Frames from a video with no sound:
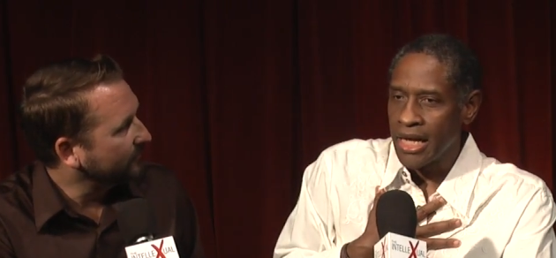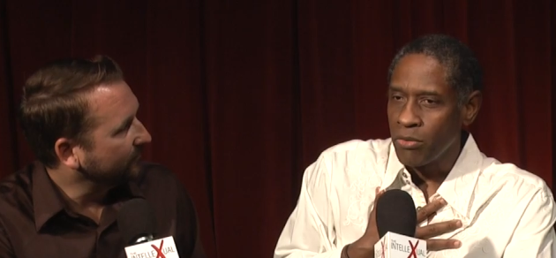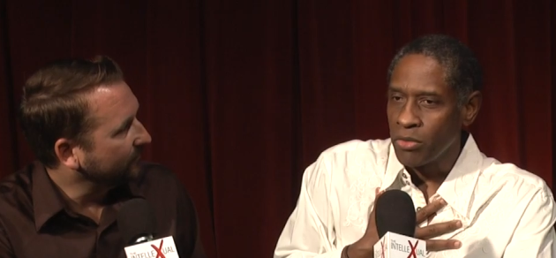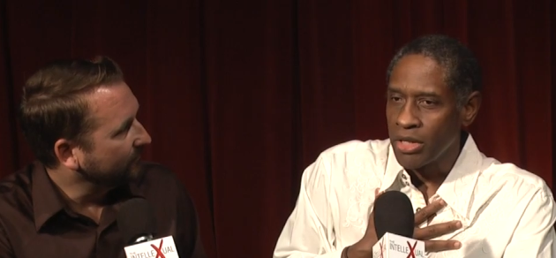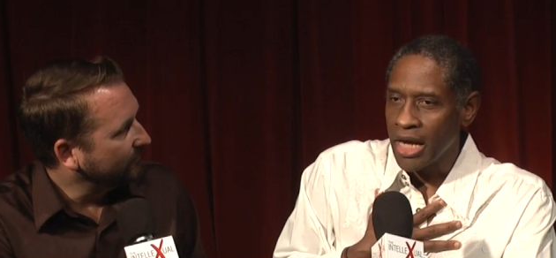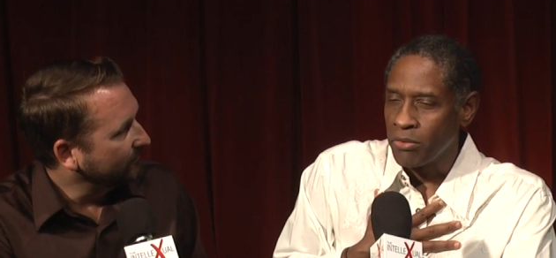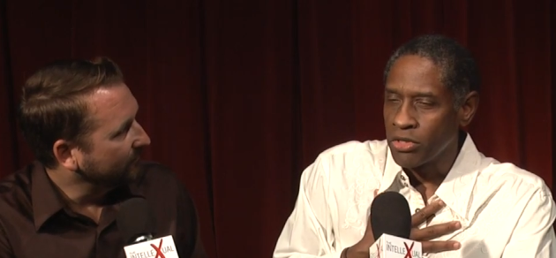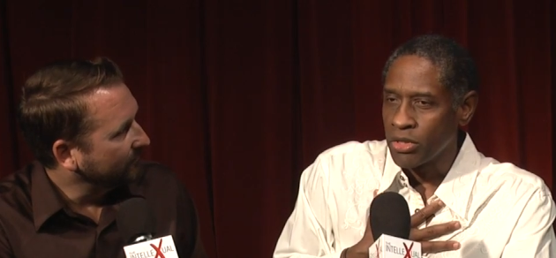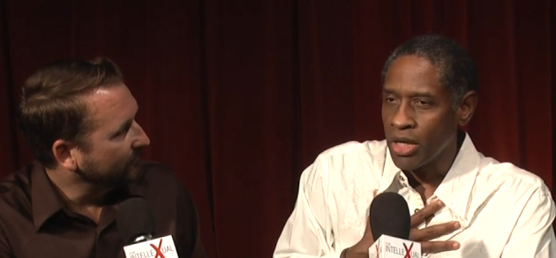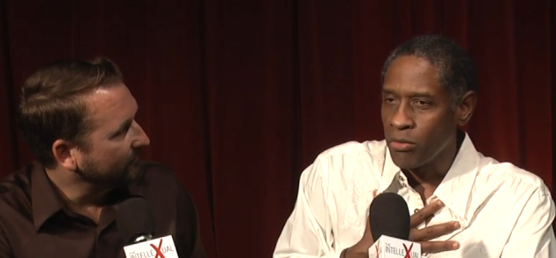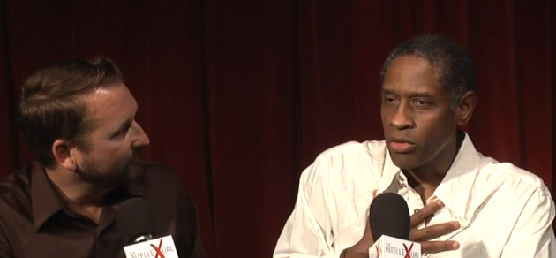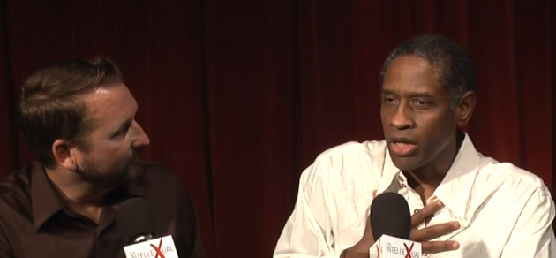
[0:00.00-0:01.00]
Speaker 1: I would I
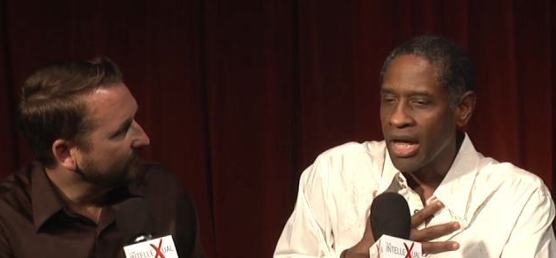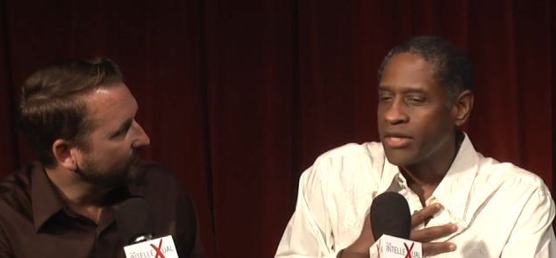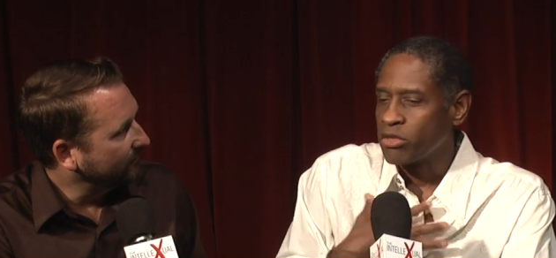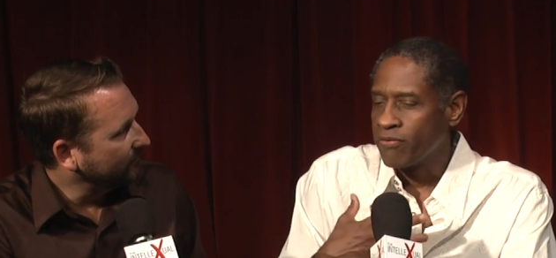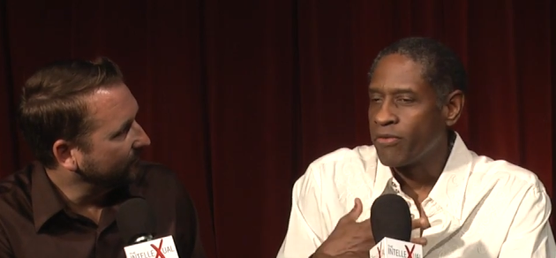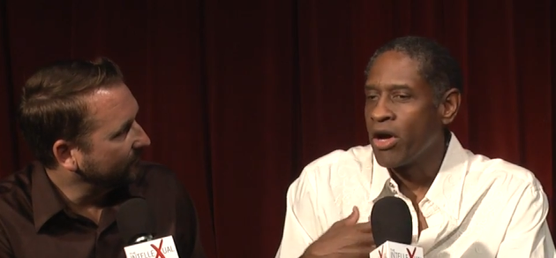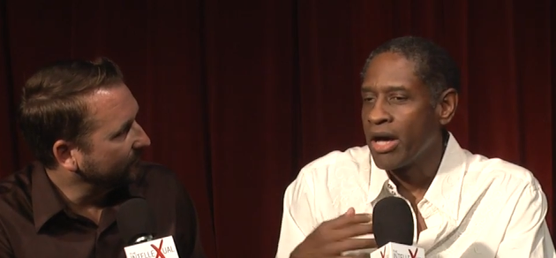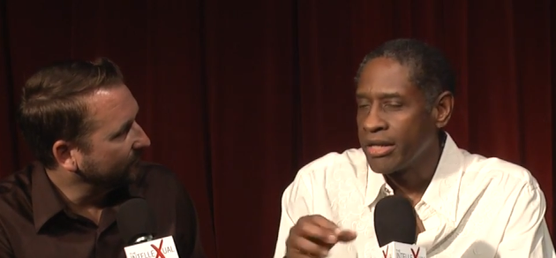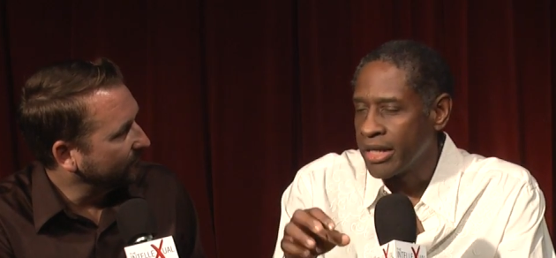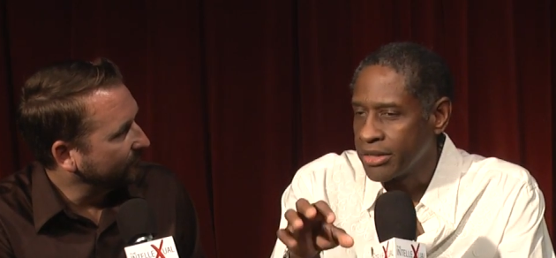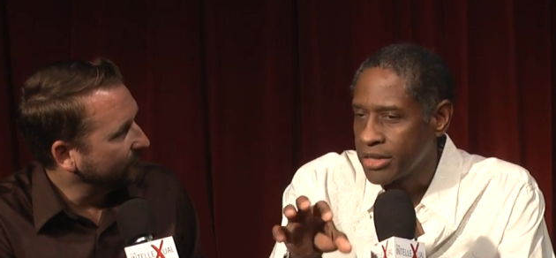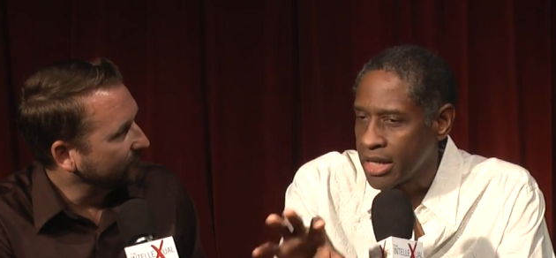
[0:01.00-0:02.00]
was I would like to have
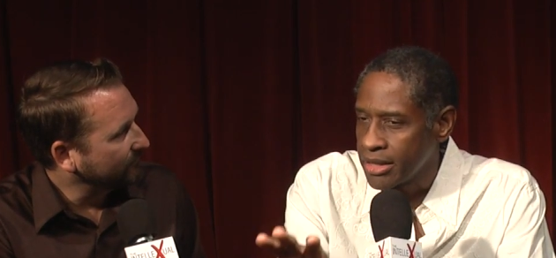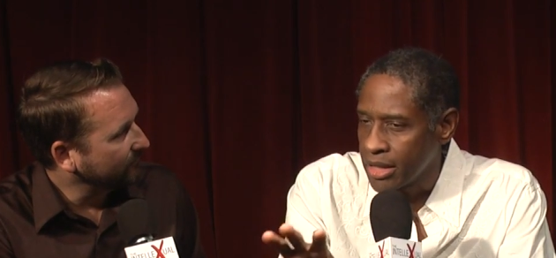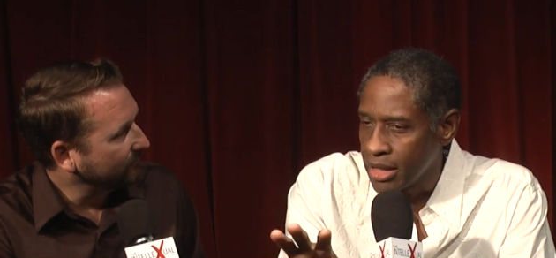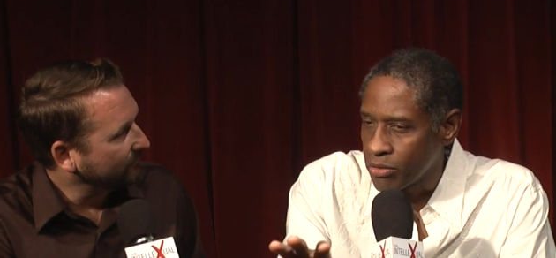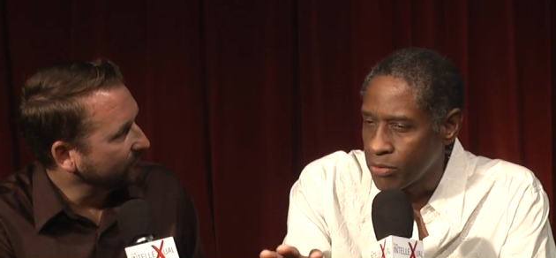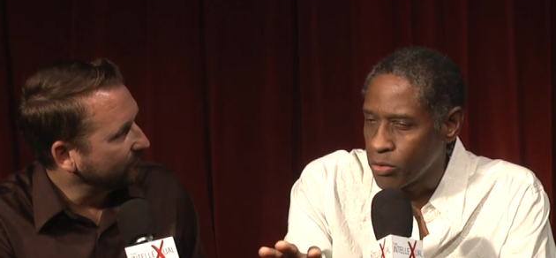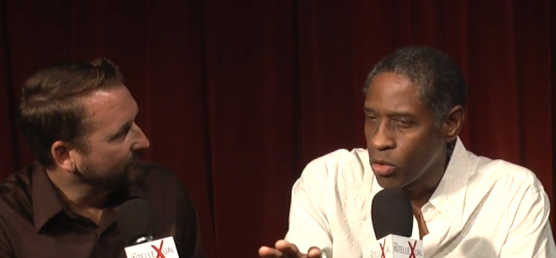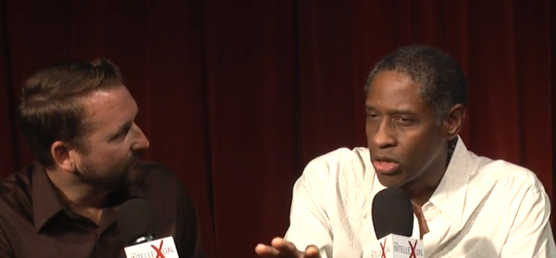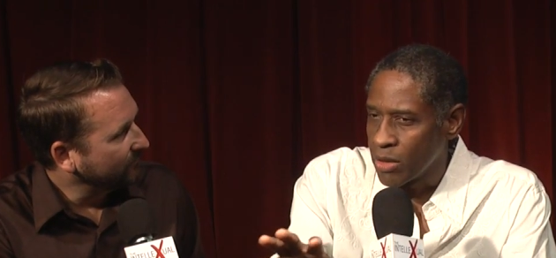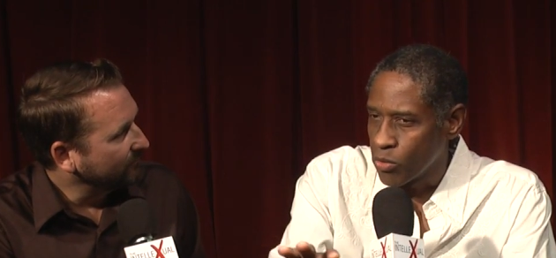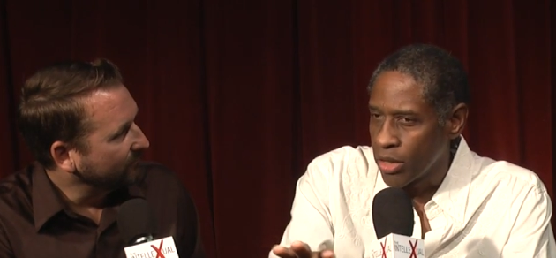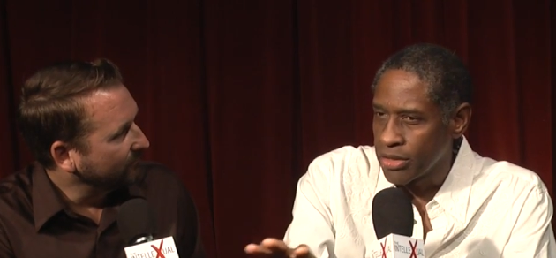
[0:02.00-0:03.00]
gone and done a, a, role
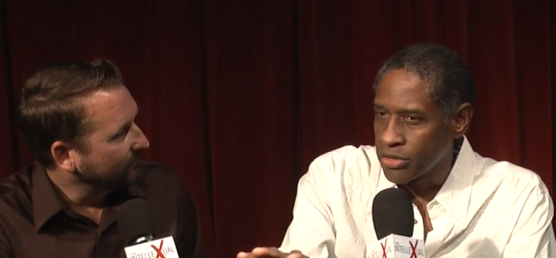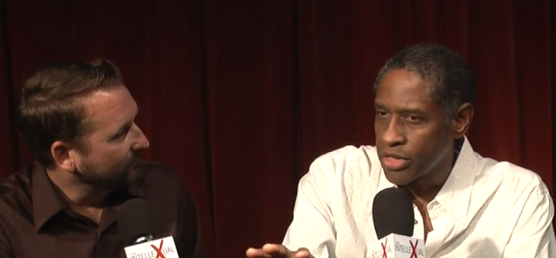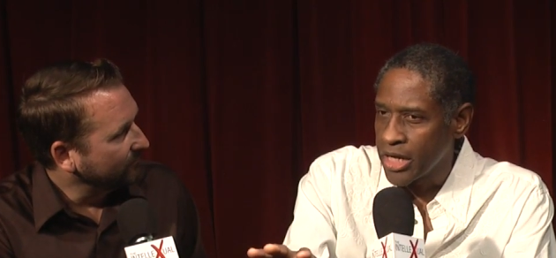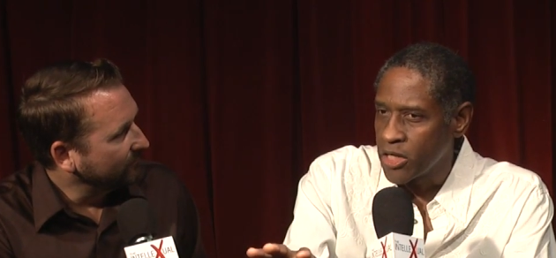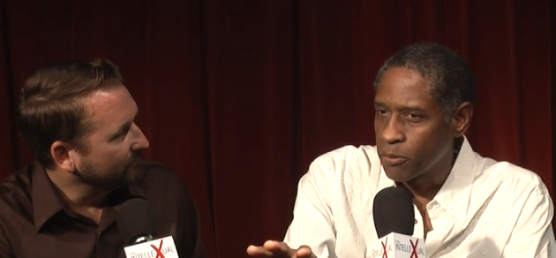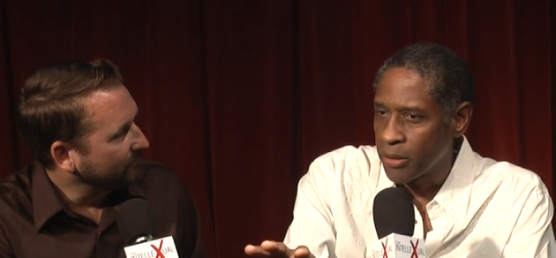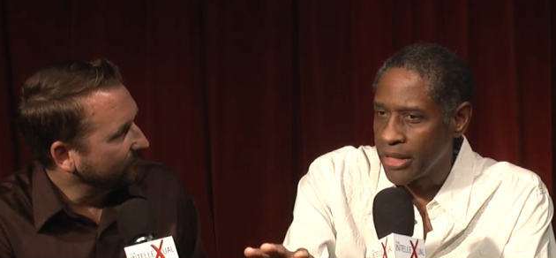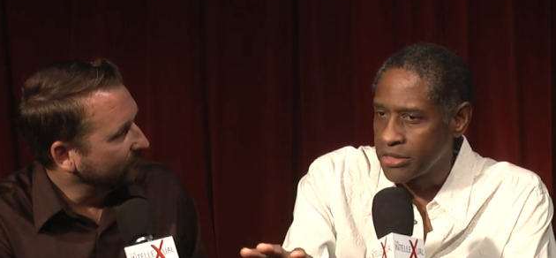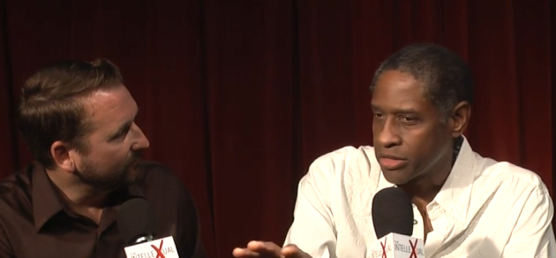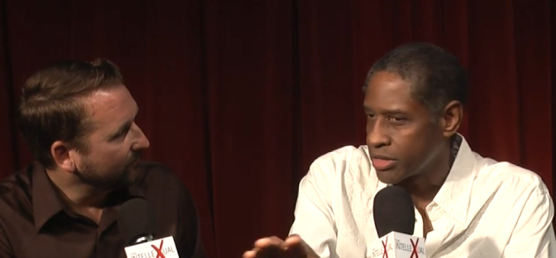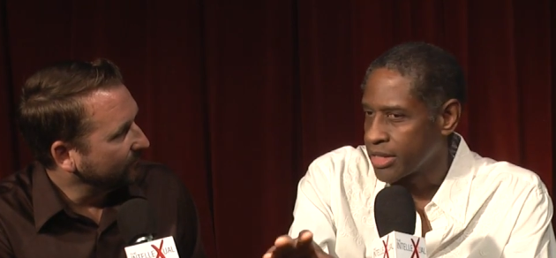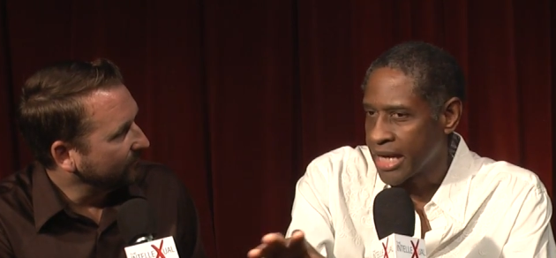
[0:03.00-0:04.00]
on one of the stage
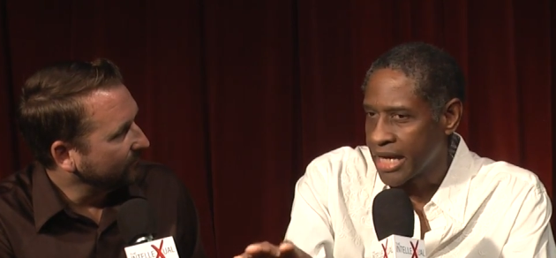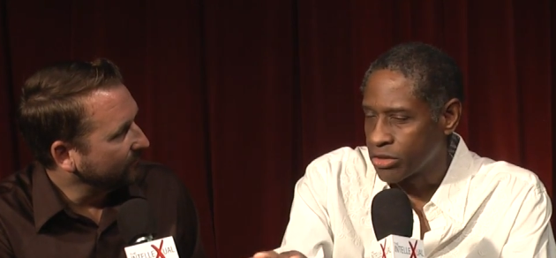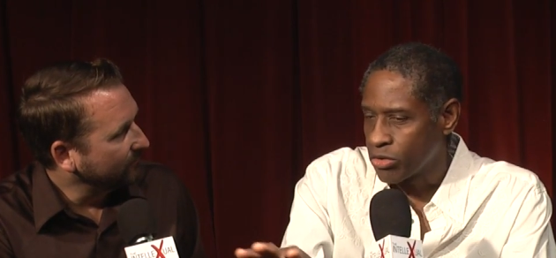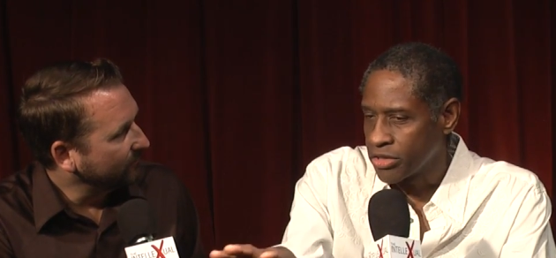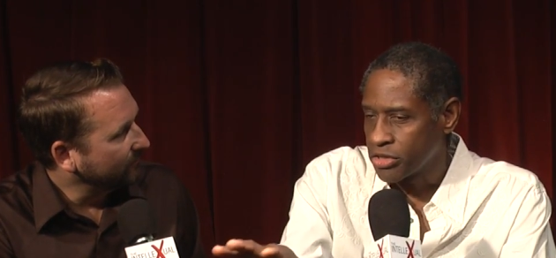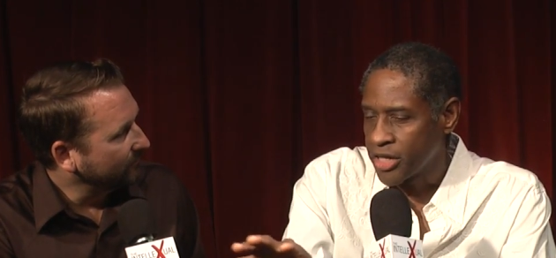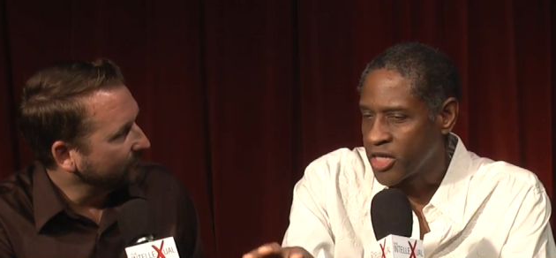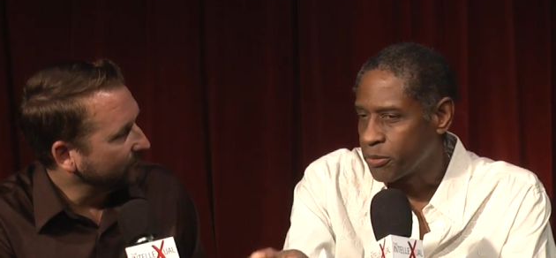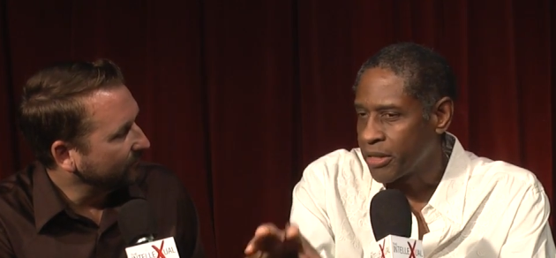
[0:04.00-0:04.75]
plays as an actor on stage,